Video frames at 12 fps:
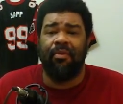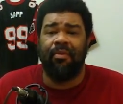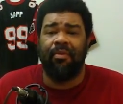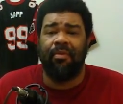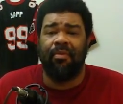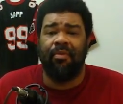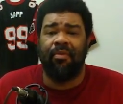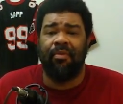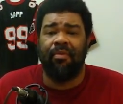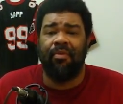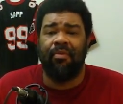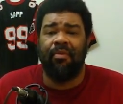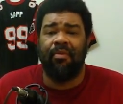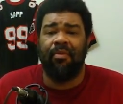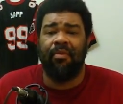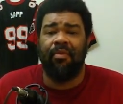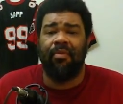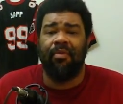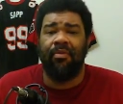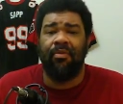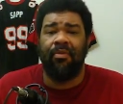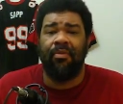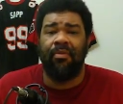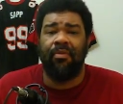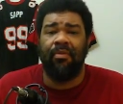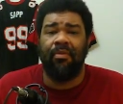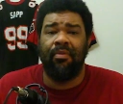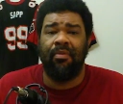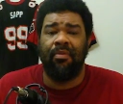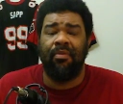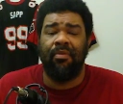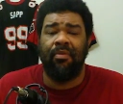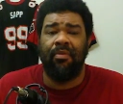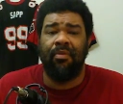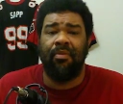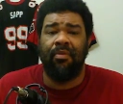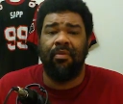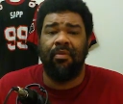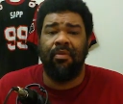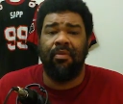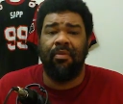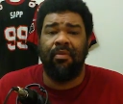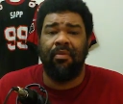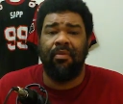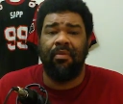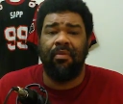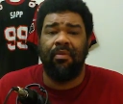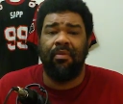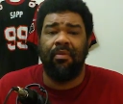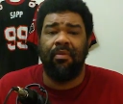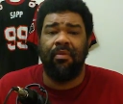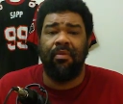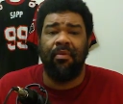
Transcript: No one is speaking in this clip.